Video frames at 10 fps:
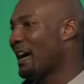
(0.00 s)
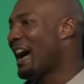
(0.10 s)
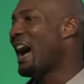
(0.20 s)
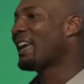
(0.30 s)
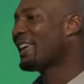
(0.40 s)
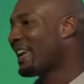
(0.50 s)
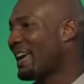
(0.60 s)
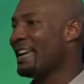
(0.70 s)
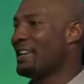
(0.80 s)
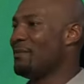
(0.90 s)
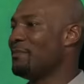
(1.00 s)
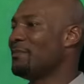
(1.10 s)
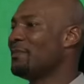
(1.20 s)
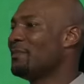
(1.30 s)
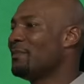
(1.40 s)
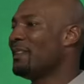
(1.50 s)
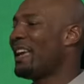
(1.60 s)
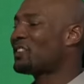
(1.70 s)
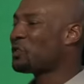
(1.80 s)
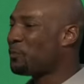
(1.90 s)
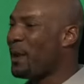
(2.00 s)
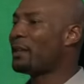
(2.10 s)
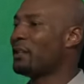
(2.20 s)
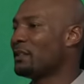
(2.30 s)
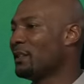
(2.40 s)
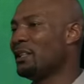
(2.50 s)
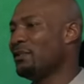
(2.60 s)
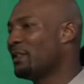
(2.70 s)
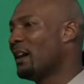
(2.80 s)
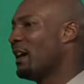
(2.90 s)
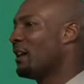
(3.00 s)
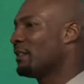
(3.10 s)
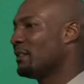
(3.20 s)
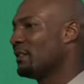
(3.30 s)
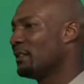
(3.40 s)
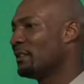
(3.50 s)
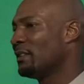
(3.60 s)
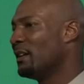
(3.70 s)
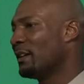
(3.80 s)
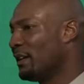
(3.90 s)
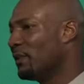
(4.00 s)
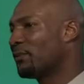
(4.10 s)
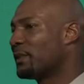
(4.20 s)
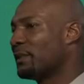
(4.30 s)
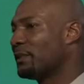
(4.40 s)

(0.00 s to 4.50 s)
I came expecting to leave God a gift.